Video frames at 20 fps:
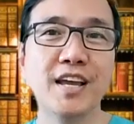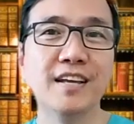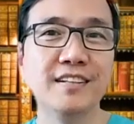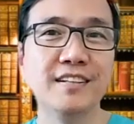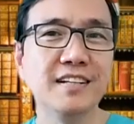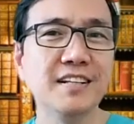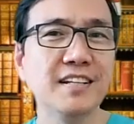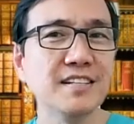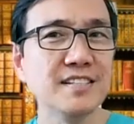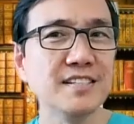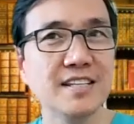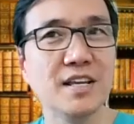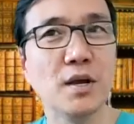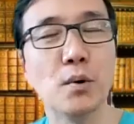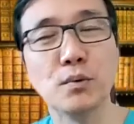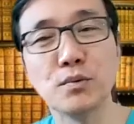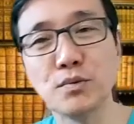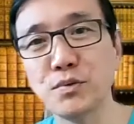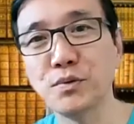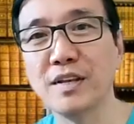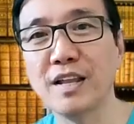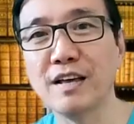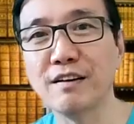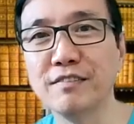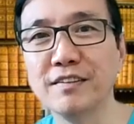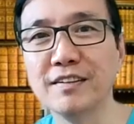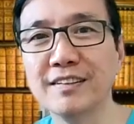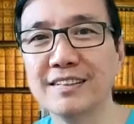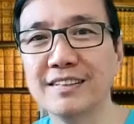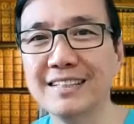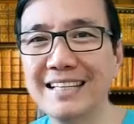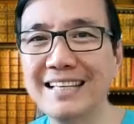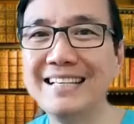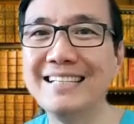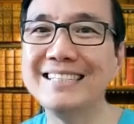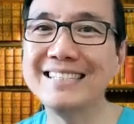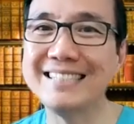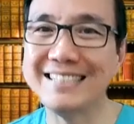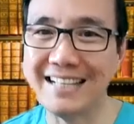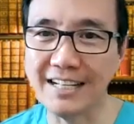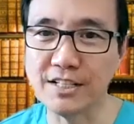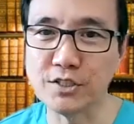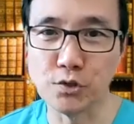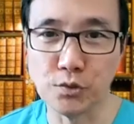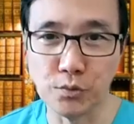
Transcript: that the CO2 level is not